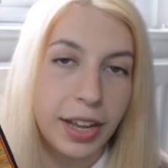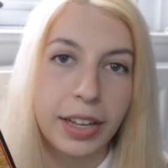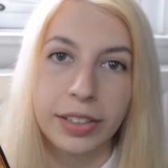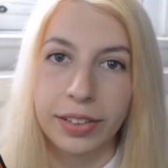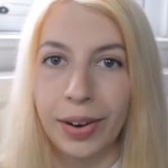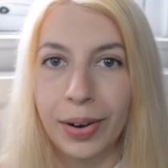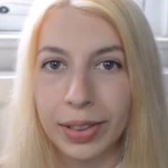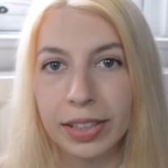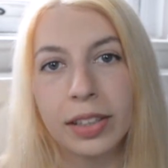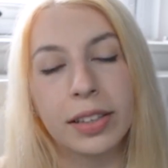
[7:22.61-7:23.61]
So
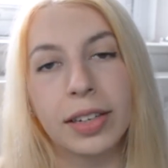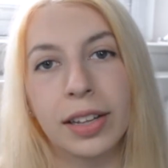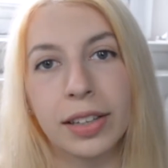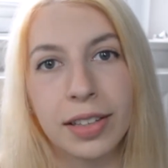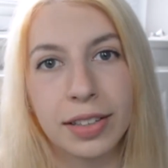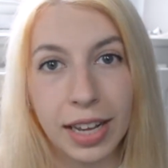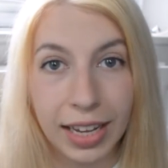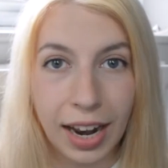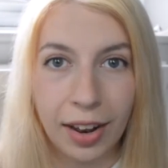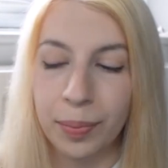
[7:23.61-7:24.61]
this is another
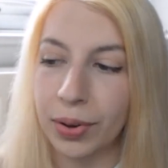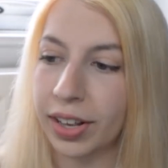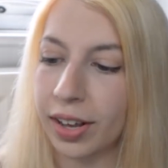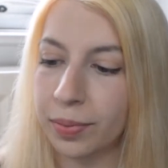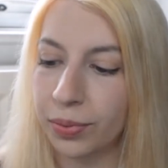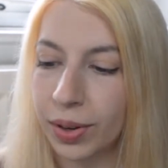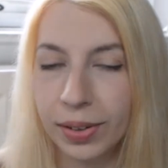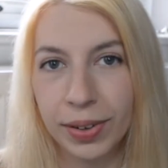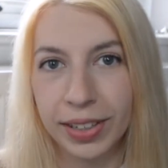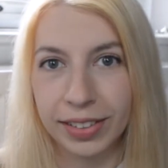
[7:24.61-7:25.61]
secondhand book. I'm
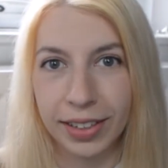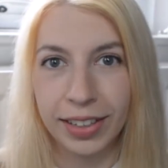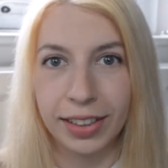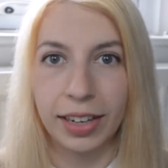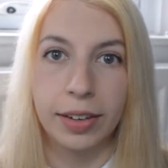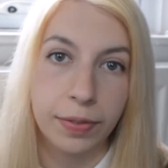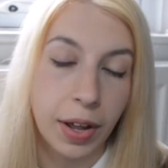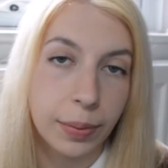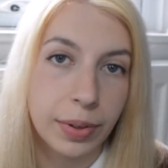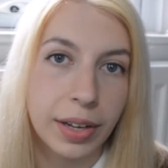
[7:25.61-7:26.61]
really excited that I
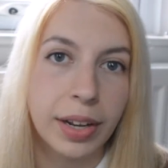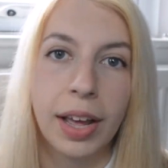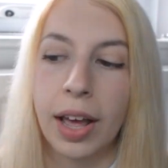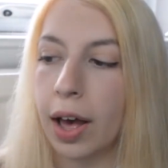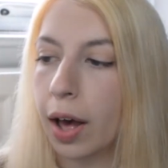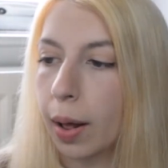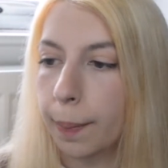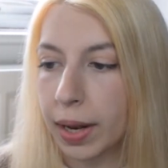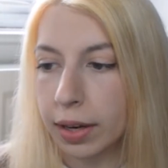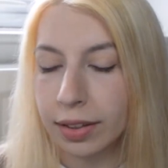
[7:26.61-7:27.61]
found it,
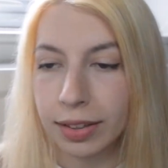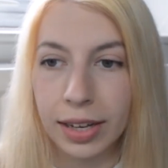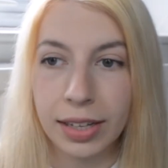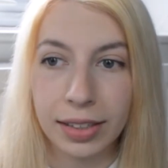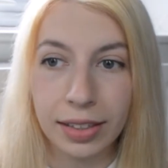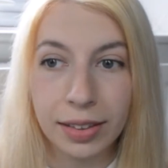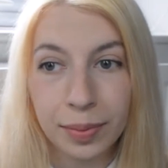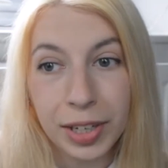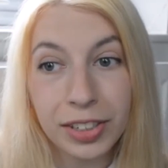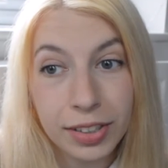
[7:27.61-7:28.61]
and as it says, it's a
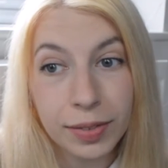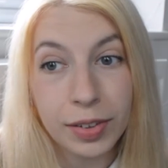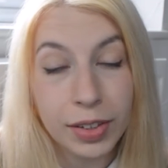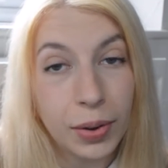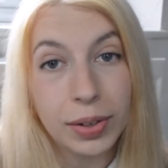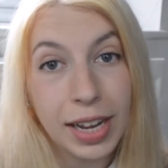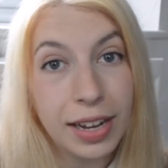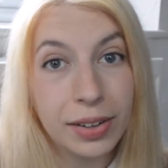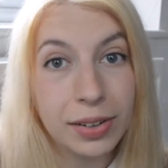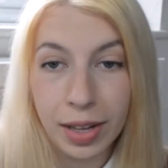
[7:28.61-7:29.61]
bunch of untold
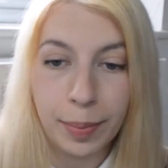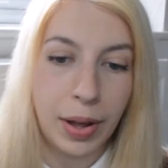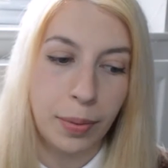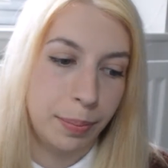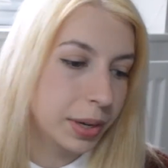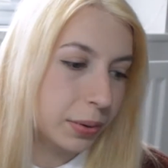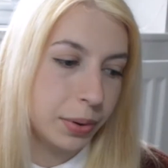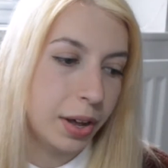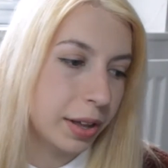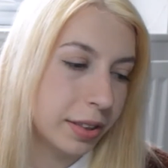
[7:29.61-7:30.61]
tales about
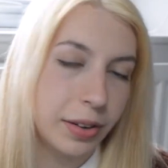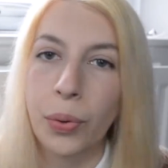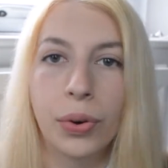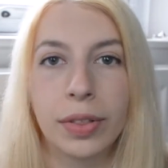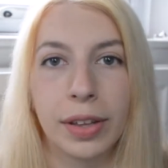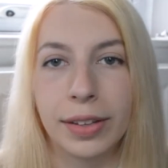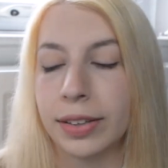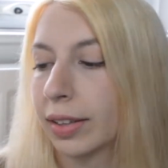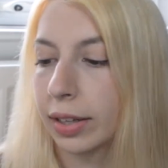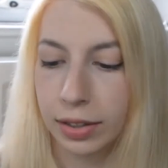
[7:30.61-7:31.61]
Middle-earth and all the
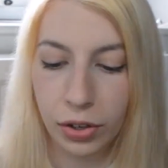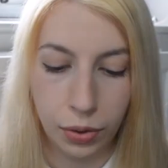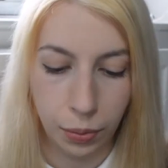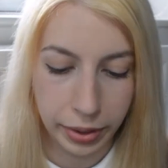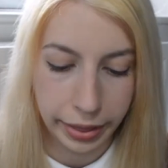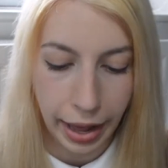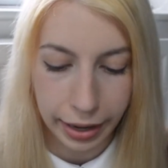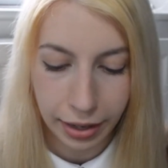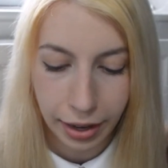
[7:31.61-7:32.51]
things to do with that.